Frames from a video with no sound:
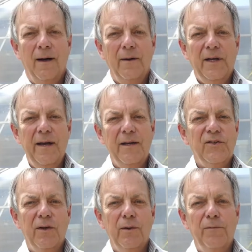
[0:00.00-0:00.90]
Okay,
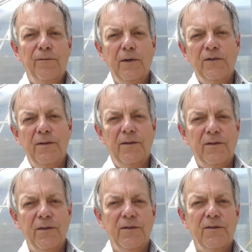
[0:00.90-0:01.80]
so
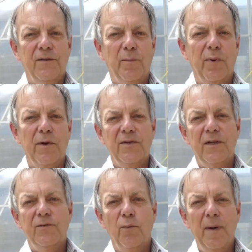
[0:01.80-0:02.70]
photosynthesis, the
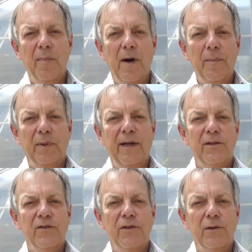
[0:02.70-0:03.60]
process whereby
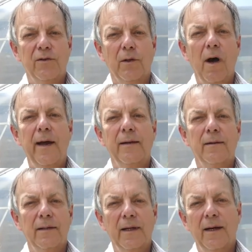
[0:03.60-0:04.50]
plants use light
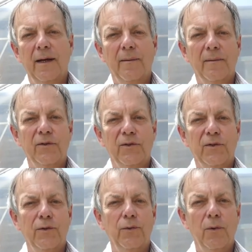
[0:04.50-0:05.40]
um,
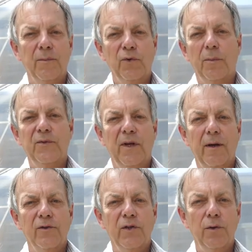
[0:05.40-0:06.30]
to absorb
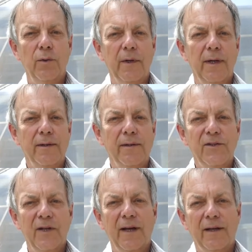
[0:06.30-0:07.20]
CO2
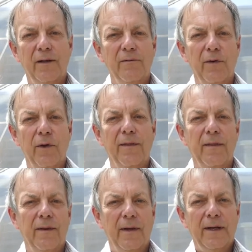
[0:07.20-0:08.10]
and uh, convert
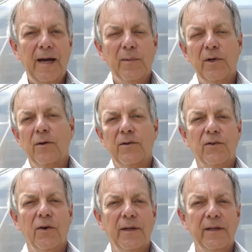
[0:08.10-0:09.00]
carbon
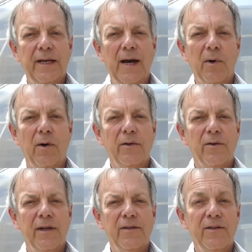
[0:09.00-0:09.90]
dioxide into
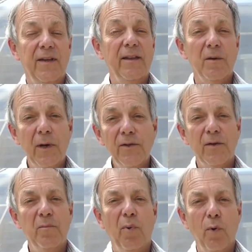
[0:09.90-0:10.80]
carbohydrates. Is that the
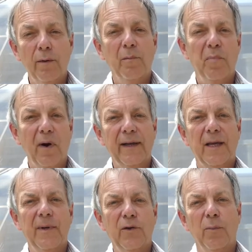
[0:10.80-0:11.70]
most important
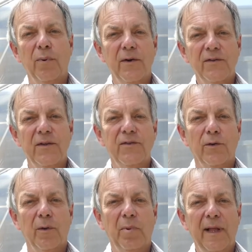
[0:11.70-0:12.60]
biochemical process
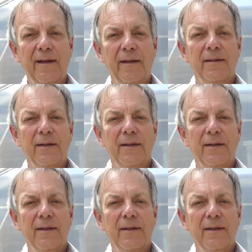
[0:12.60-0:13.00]
on the planet?